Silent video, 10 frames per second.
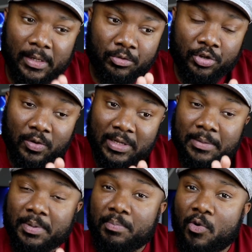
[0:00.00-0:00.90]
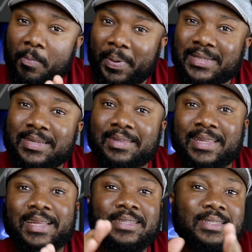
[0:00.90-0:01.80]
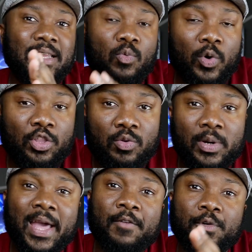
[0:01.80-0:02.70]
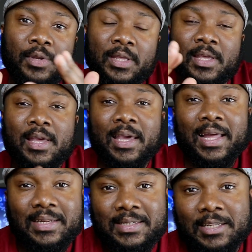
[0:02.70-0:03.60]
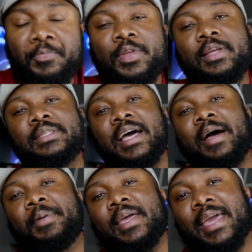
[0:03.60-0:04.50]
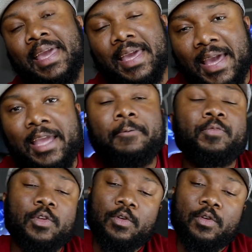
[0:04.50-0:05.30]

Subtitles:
a little bit more pixel dense than what you would have on the Galaxy Tab A8.